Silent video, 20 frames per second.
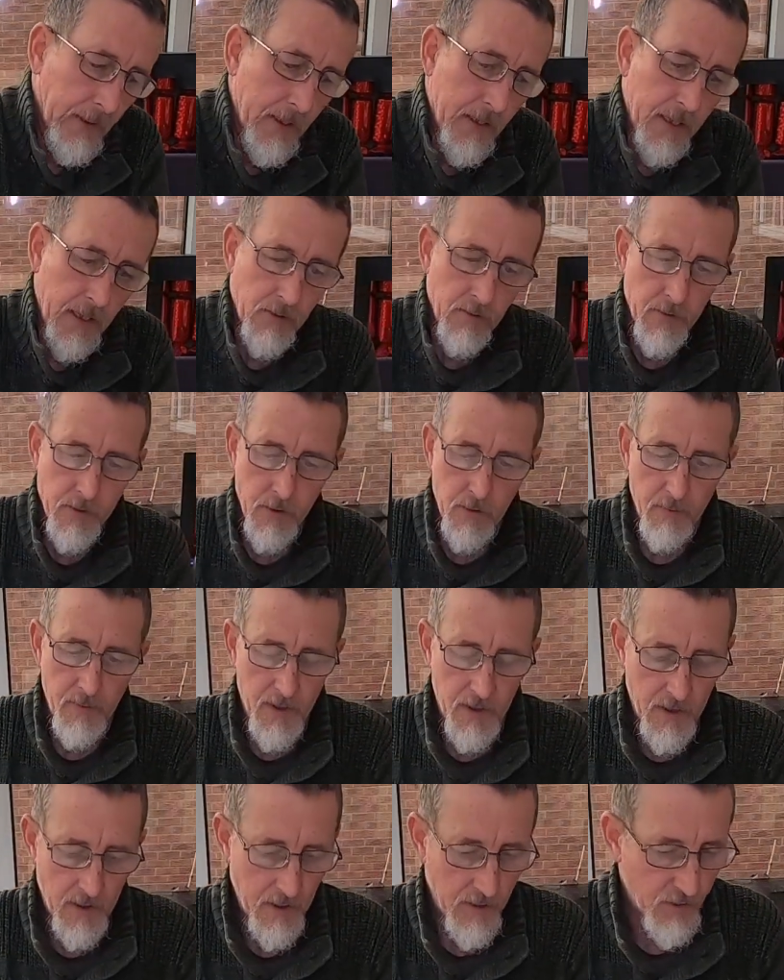tangled up.
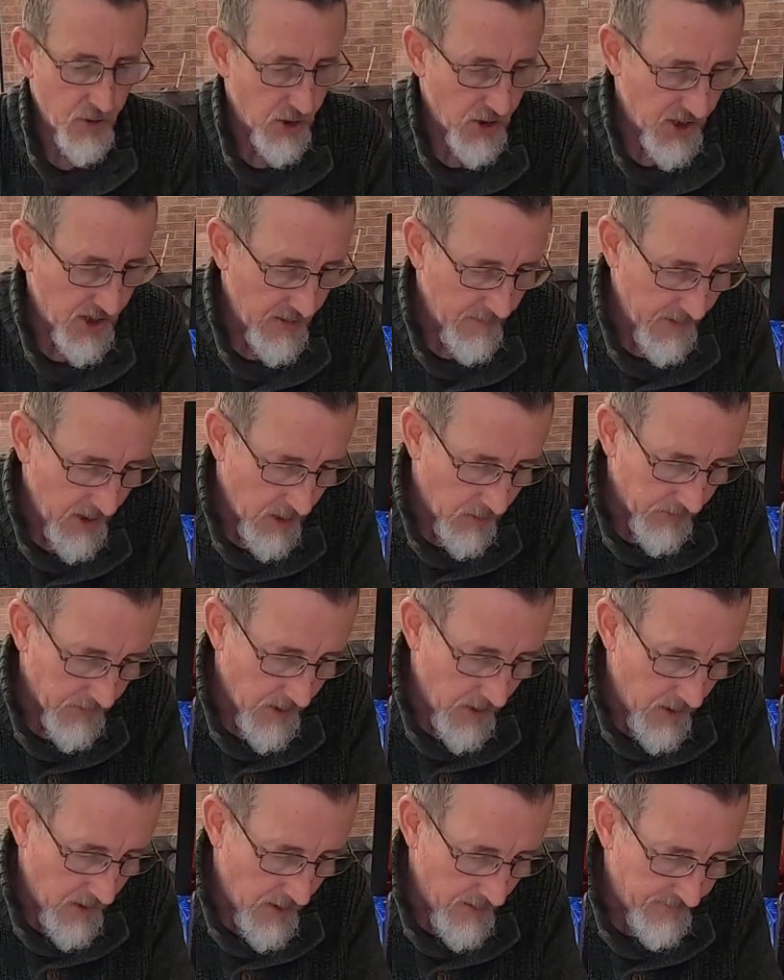I'll just snip the old
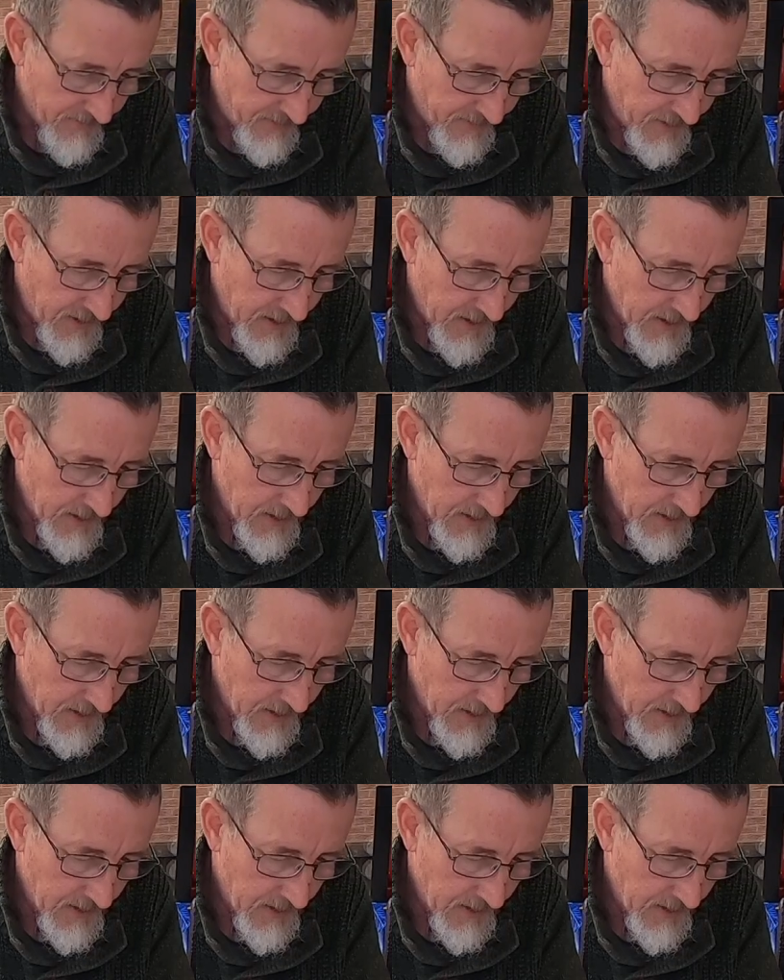knot off.